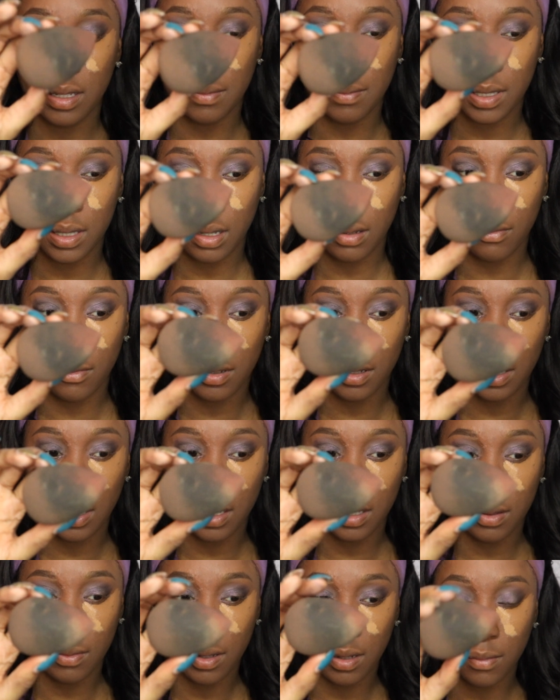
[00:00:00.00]
These steps
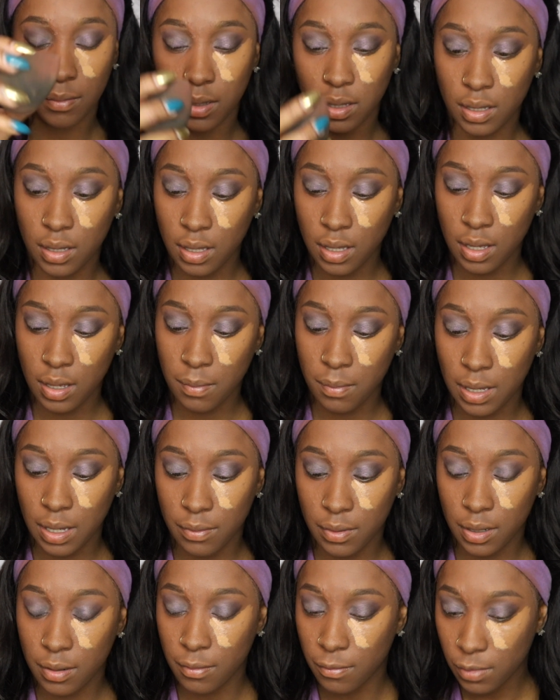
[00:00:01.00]
are
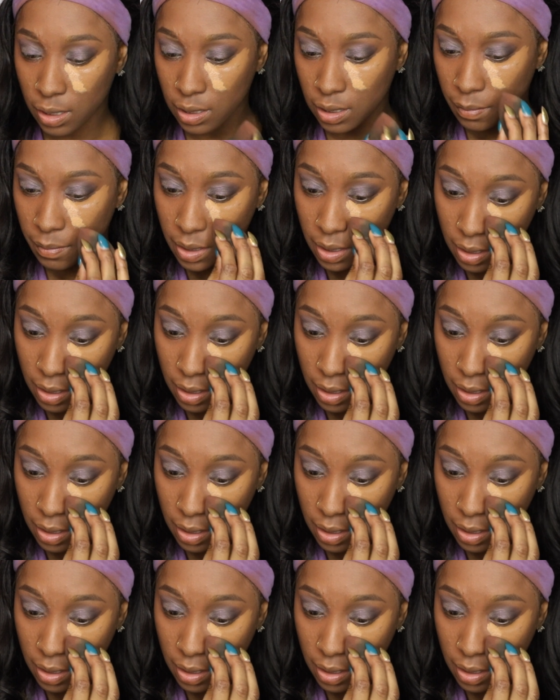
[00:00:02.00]
repetitive, guys.